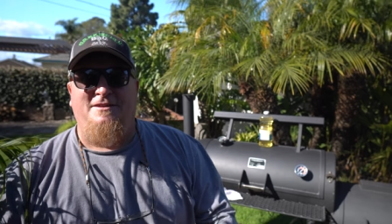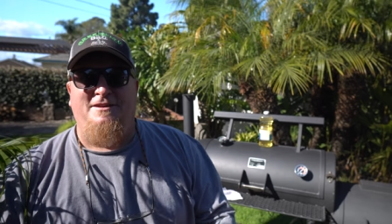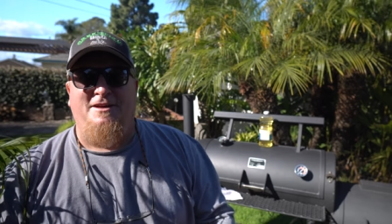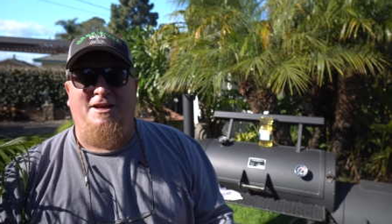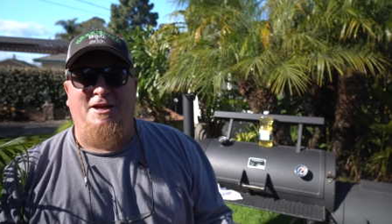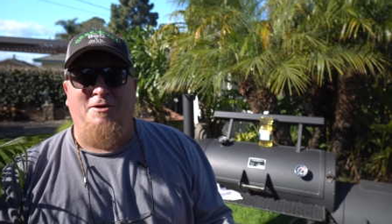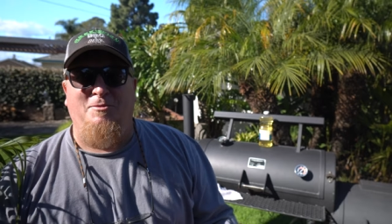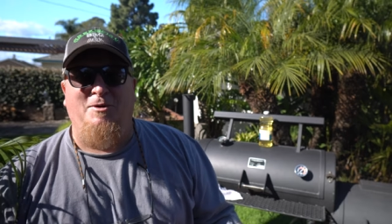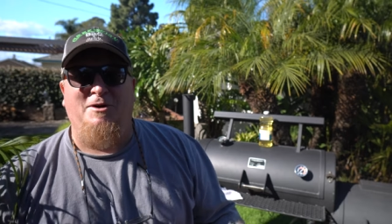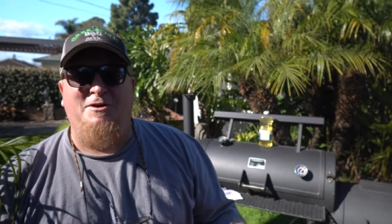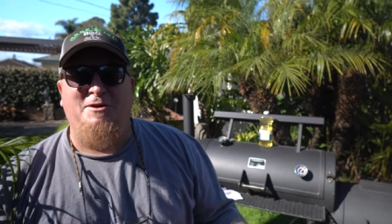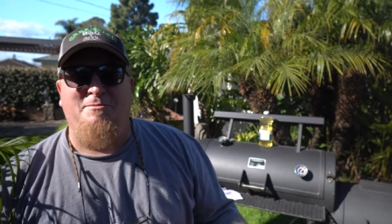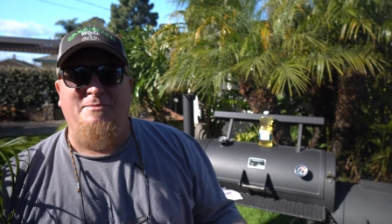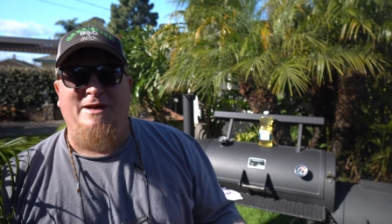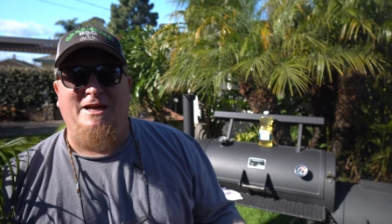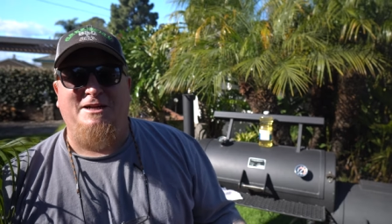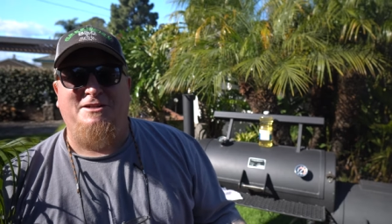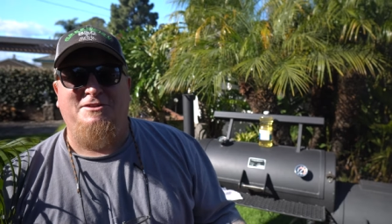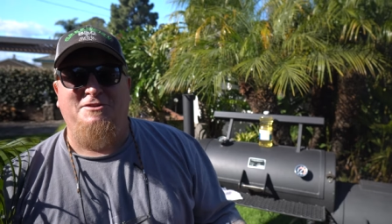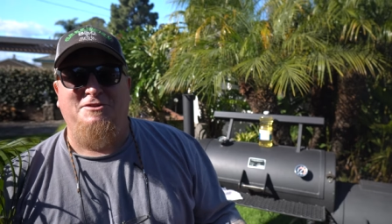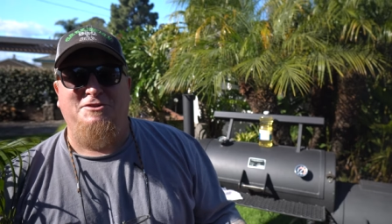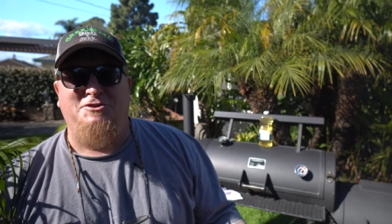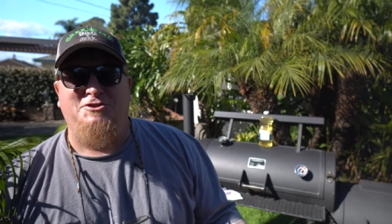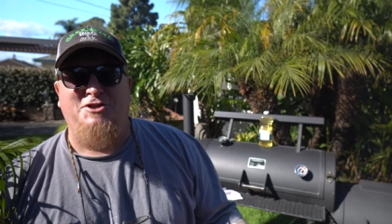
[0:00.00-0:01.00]
Hey, welcome
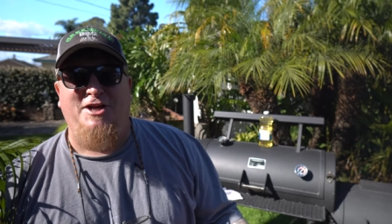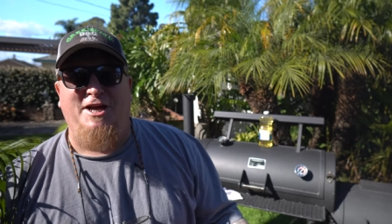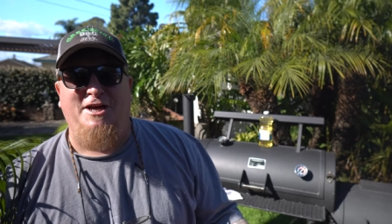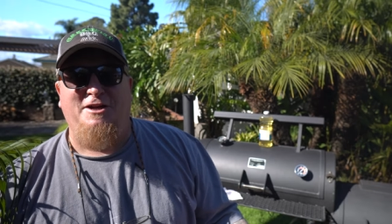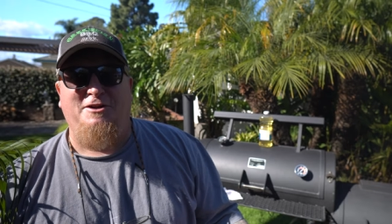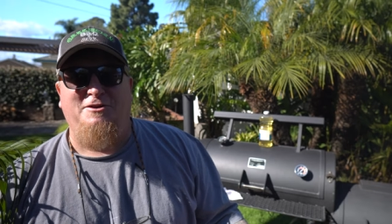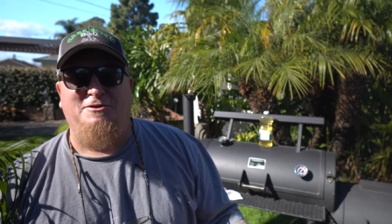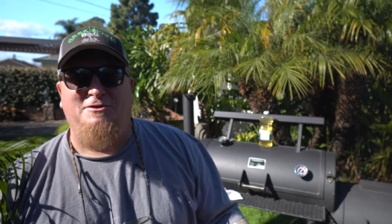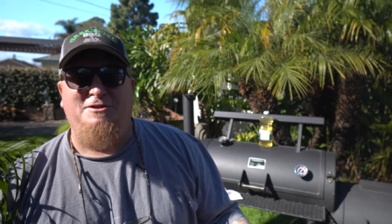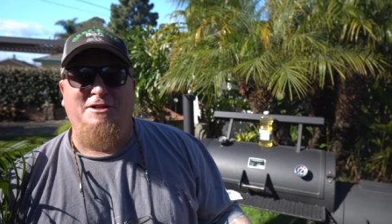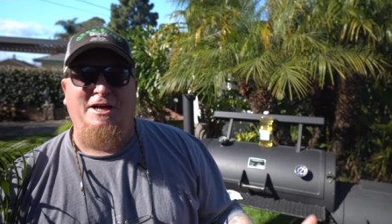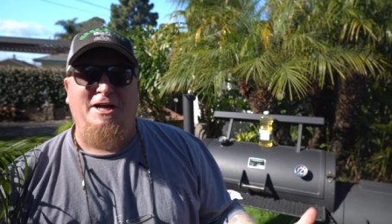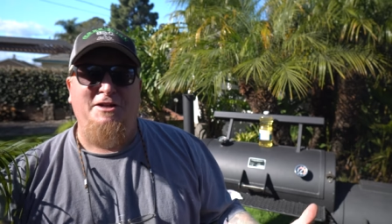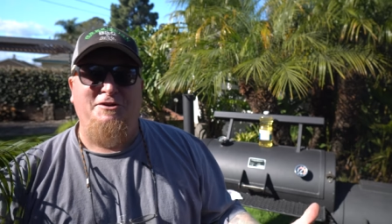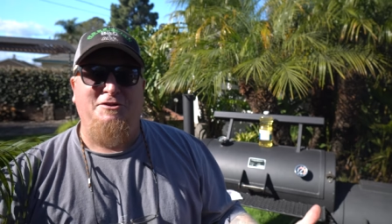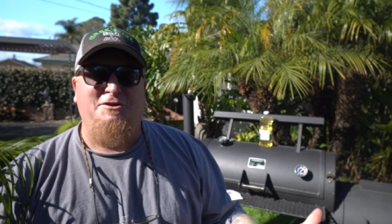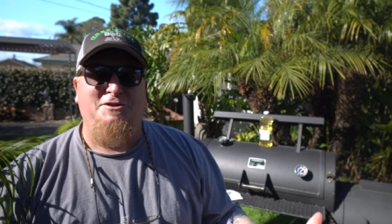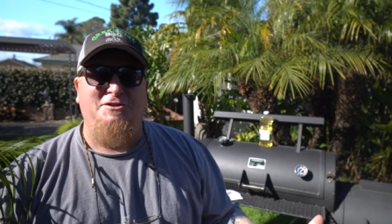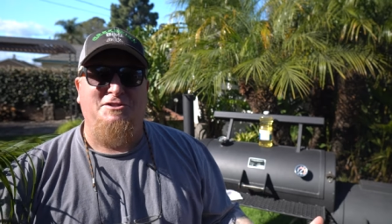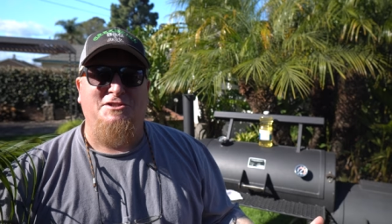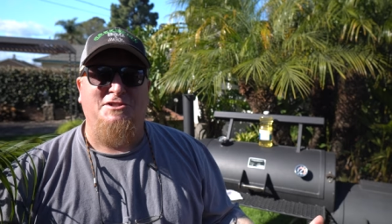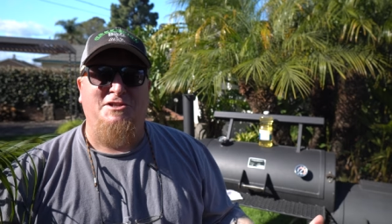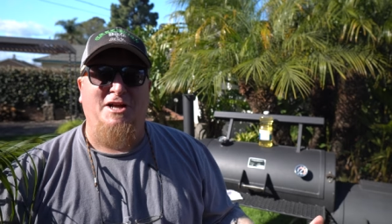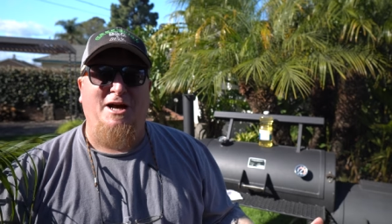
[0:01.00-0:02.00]
back to the channel. Glad you
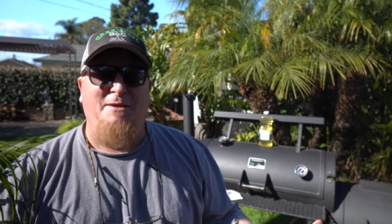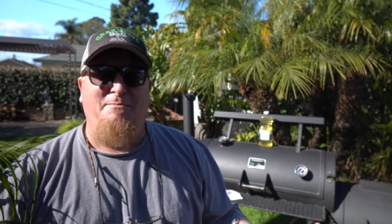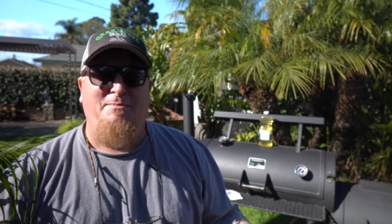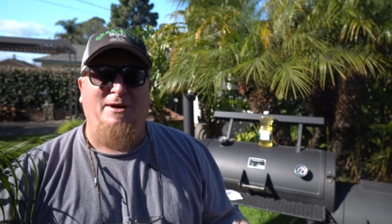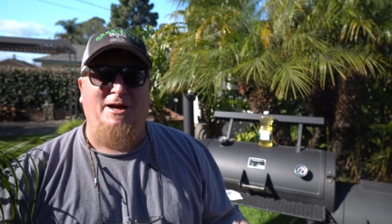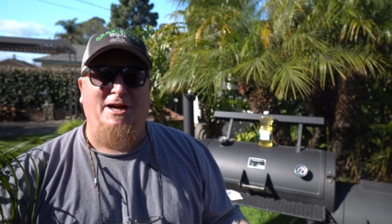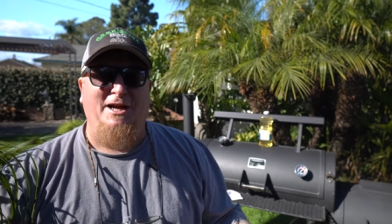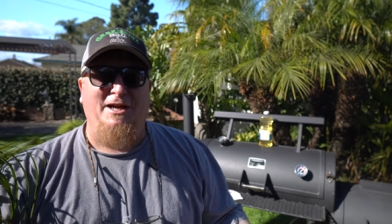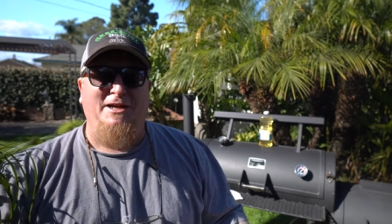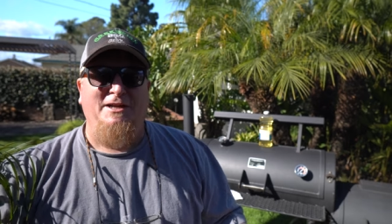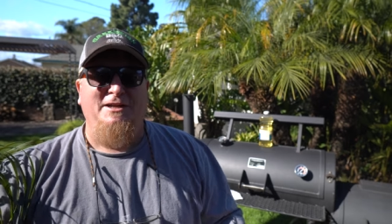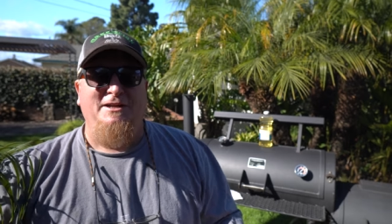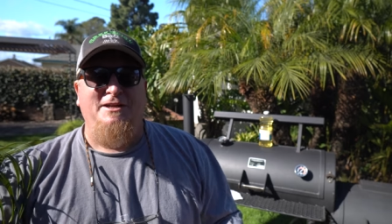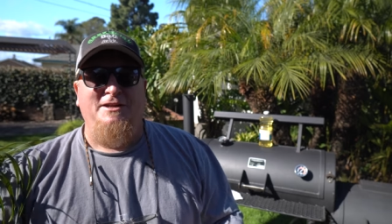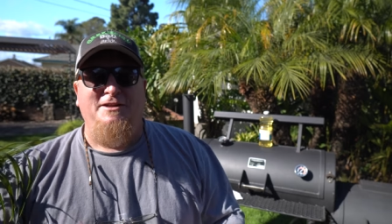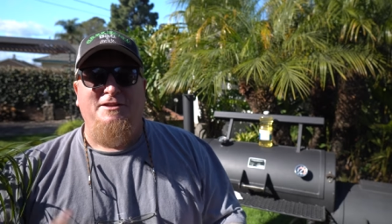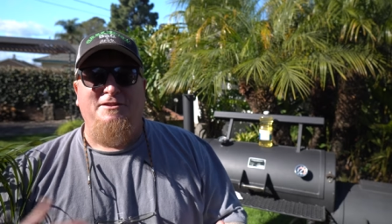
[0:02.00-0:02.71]
could stop by.